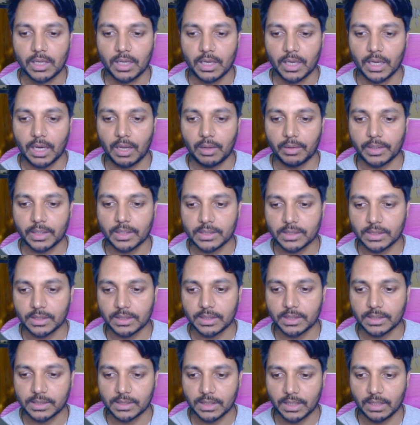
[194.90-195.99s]
Now you can see
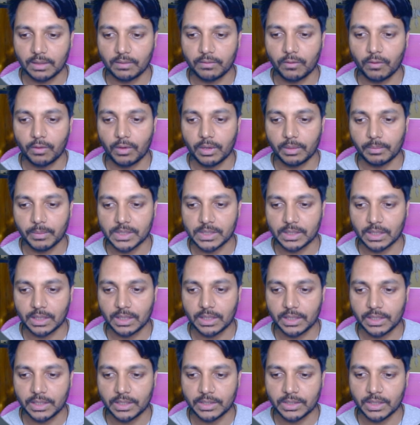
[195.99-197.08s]
the sale for
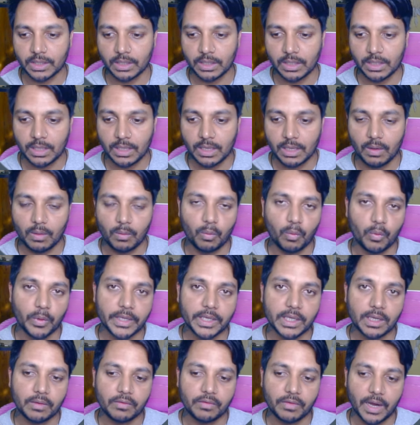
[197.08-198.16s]
basically each
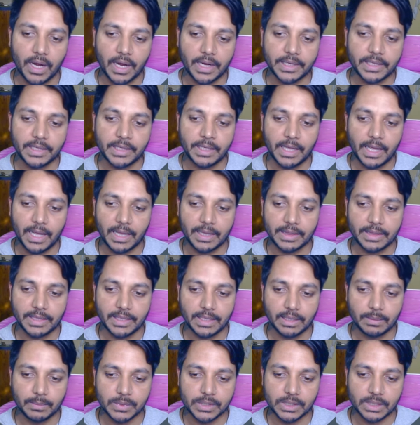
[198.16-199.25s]
week Friday and
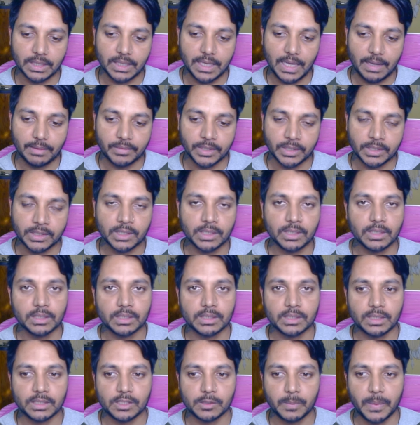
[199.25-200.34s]
their basically average
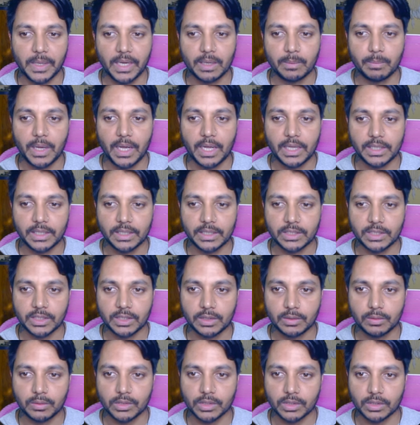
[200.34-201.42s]
spend by each
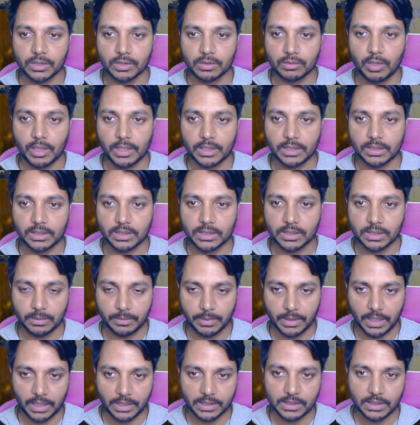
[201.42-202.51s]
user. So I can just give
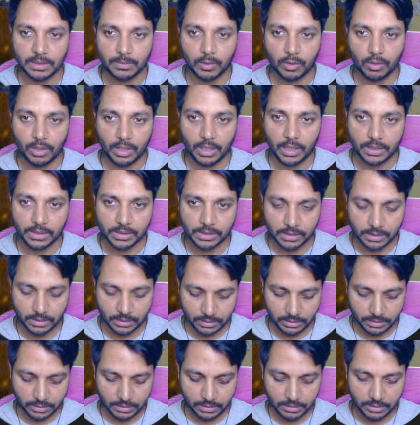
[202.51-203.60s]
a nice name called as
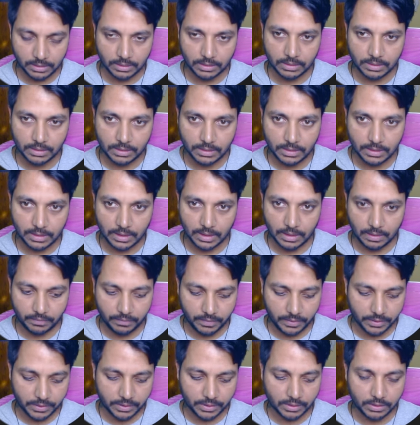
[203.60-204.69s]

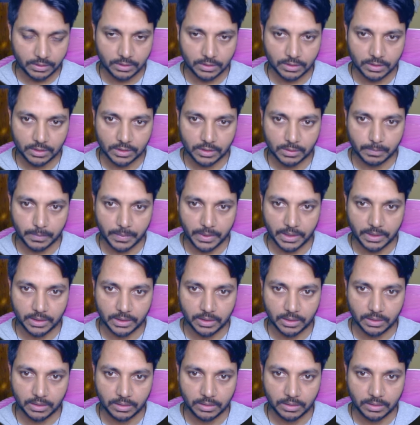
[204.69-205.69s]
average spend